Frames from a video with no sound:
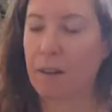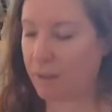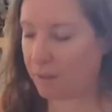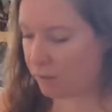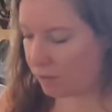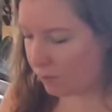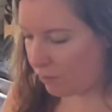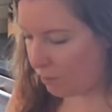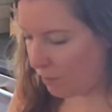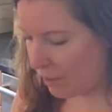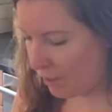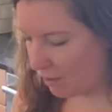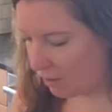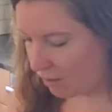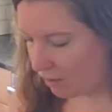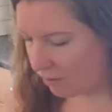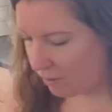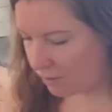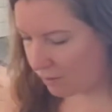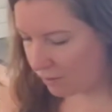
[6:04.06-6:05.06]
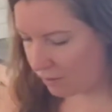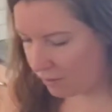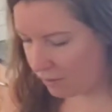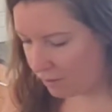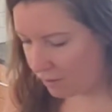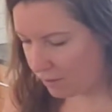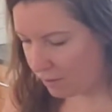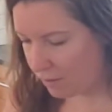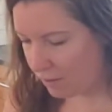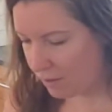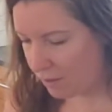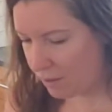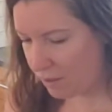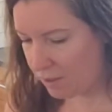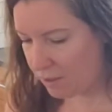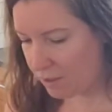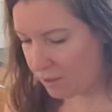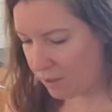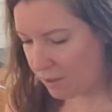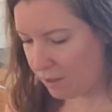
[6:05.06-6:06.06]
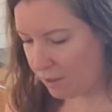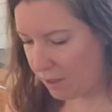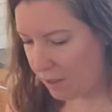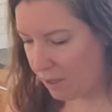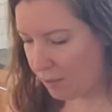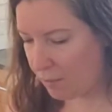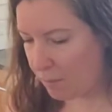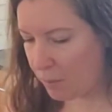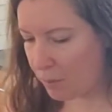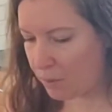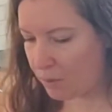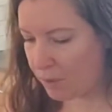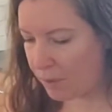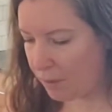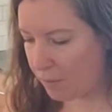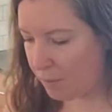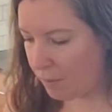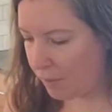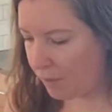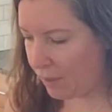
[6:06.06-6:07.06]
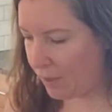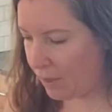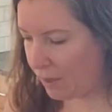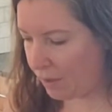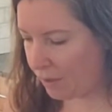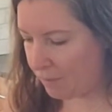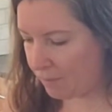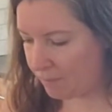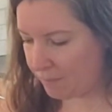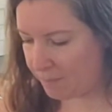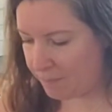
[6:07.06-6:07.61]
leaves from my garden. I'm just going to kind of bulk it up with that.